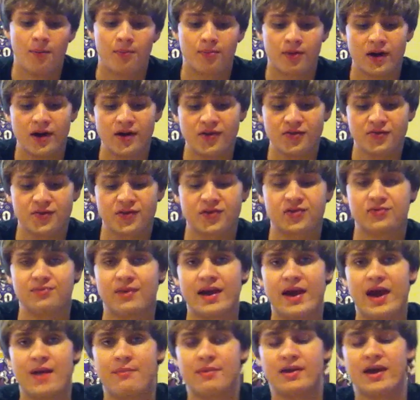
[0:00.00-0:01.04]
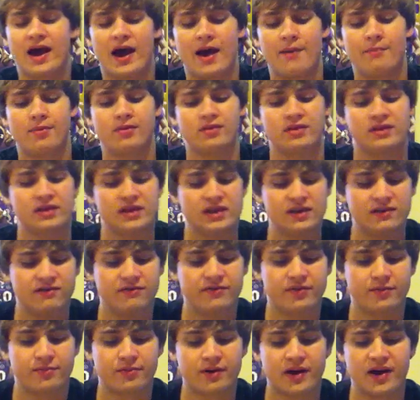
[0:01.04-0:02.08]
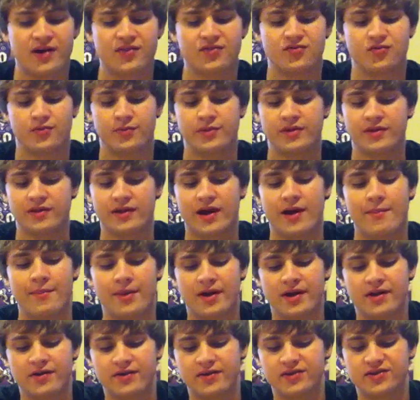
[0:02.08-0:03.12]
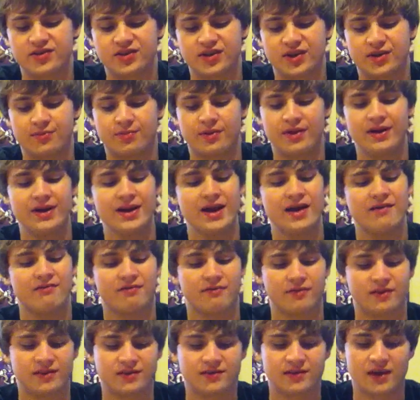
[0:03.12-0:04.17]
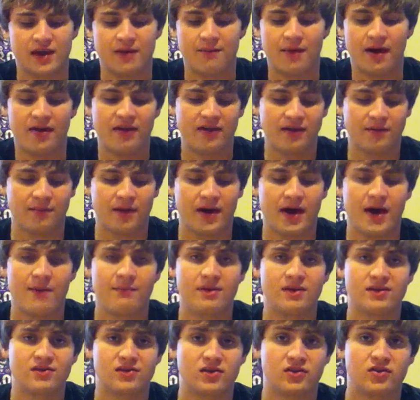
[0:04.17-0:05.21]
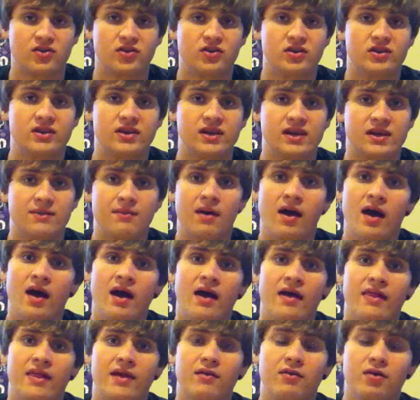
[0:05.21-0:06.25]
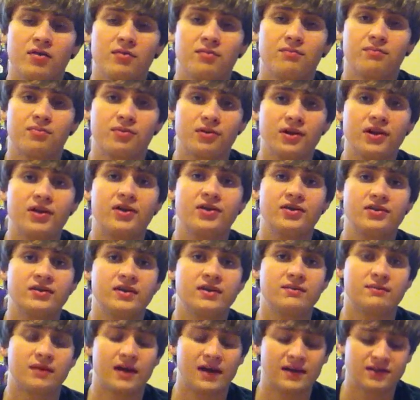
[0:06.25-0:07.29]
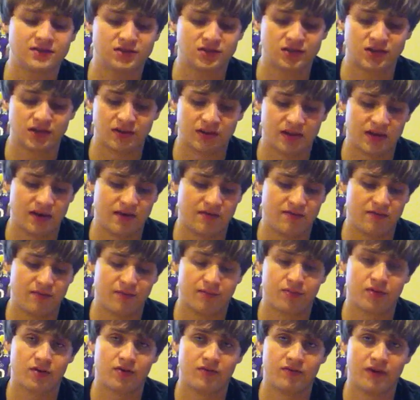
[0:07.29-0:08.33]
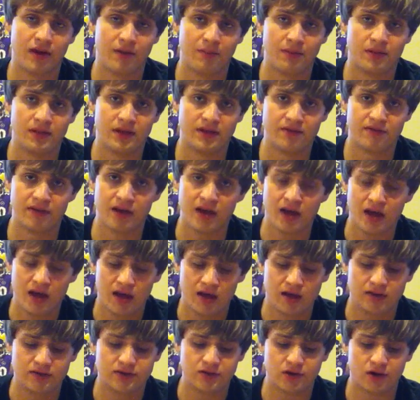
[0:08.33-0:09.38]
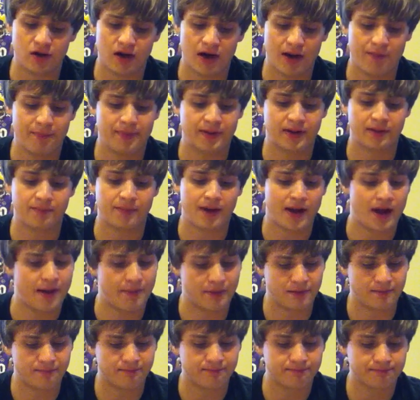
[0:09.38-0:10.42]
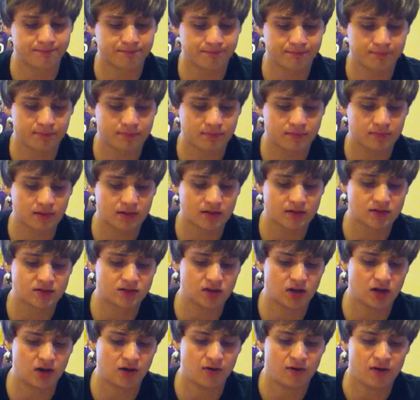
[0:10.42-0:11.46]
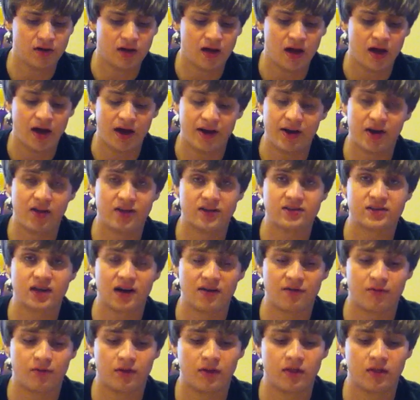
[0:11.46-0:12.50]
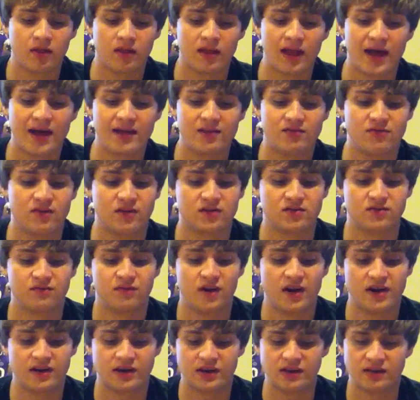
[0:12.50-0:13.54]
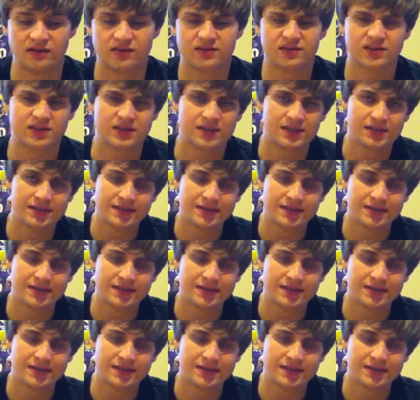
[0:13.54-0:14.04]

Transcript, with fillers: Browns versus Miami. I believe the Browns will be a lot better this year, but not for this game. I think Miami is a good team. They were a pretty good team last year, and they've improved, I believe. So I'm picking Miami. So another tough one: Lions versus Vikings.